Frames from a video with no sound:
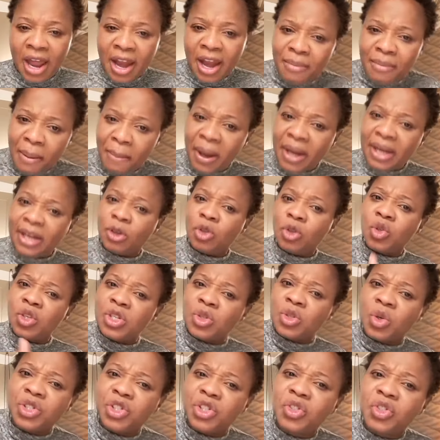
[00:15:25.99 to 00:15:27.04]
Remember, it was,
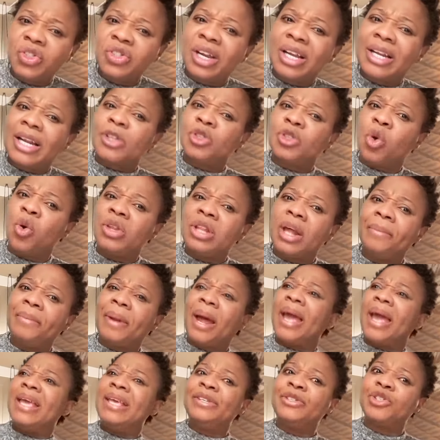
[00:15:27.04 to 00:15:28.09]
it was Jesus Christ that told them
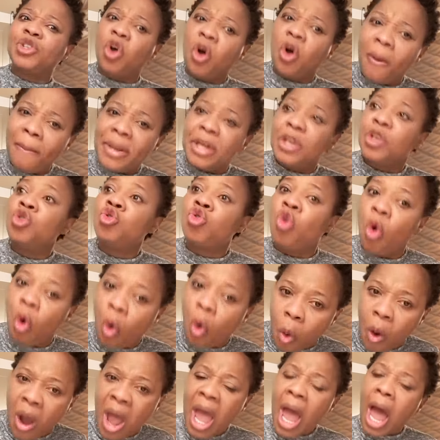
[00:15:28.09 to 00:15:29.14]
that he's coming,
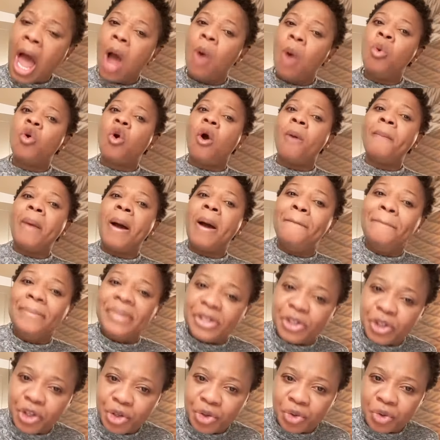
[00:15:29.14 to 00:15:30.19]
go, I will come and
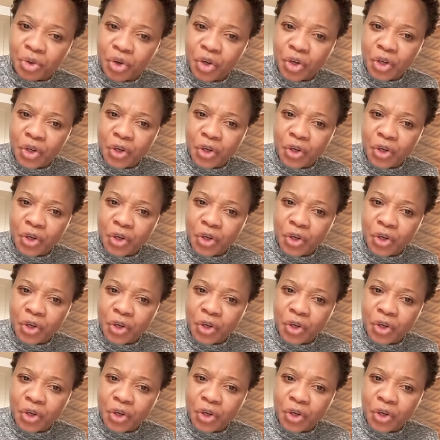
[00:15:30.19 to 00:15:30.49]
meet you.